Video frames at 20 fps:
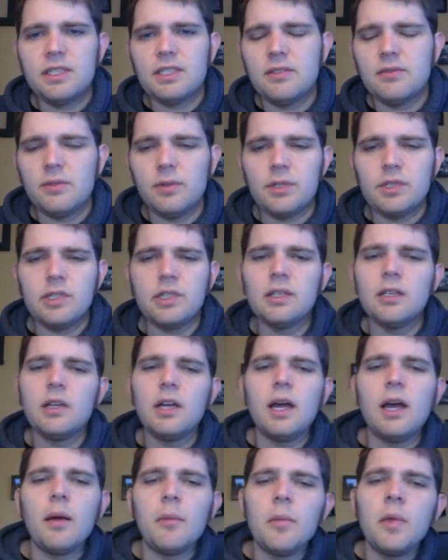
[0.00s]
That's unfortunate.
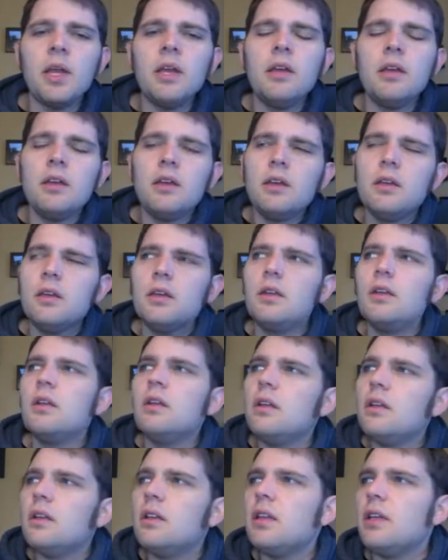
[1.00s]

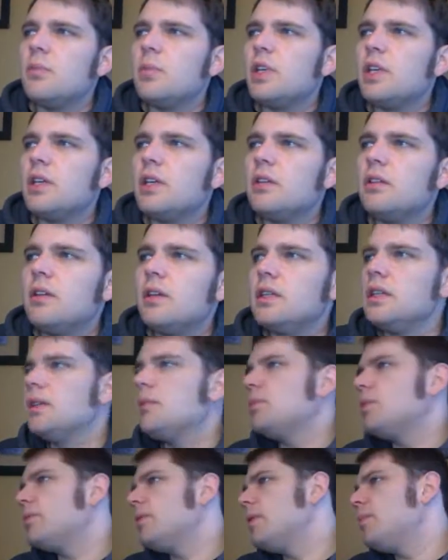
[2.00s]
That'd be a good thing
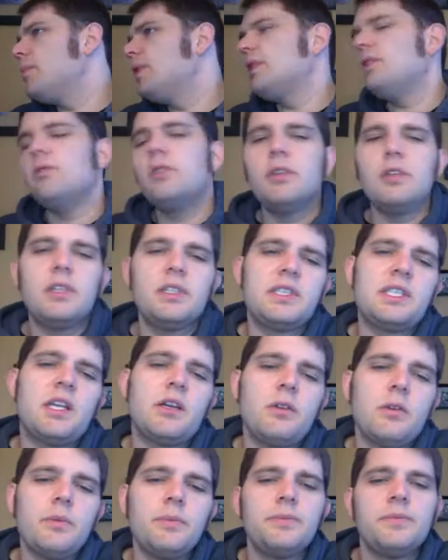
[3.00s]
to implement, but you did.
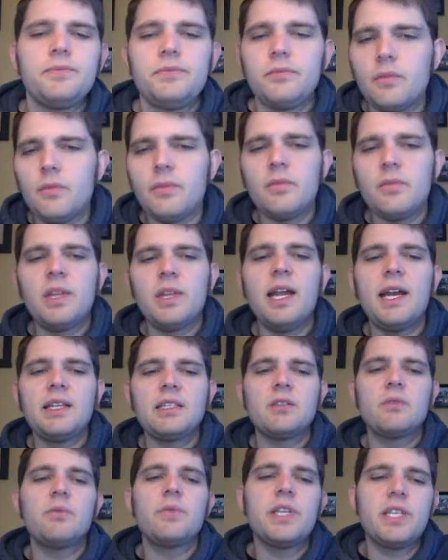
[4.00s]
So
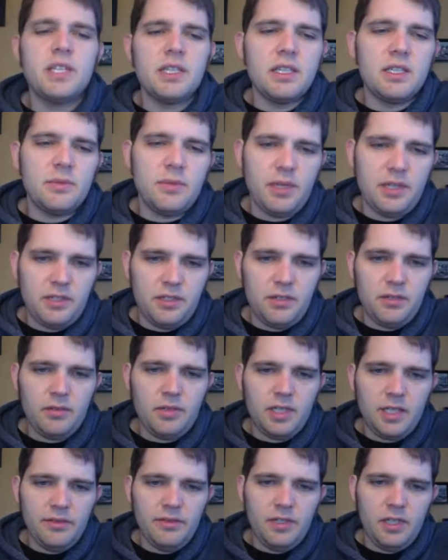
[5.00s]
that is the reason these patients
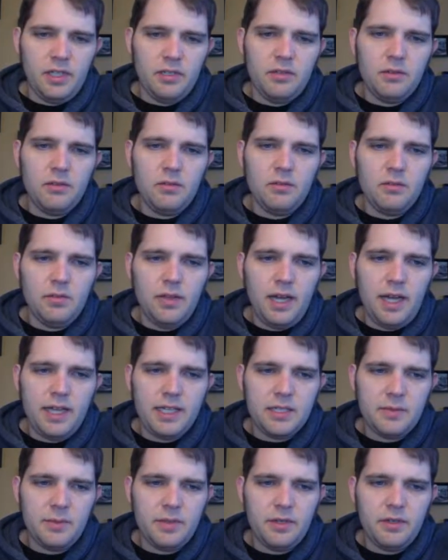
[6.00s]
are leaving the
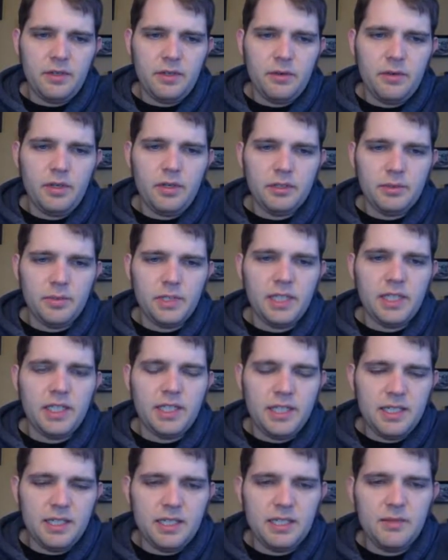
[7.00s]
hospital, though,
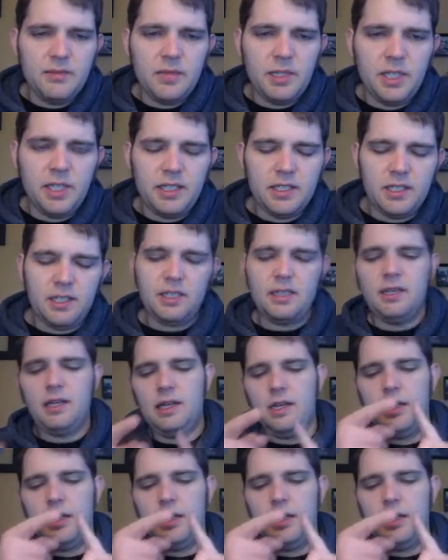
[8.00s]
ultimately, is because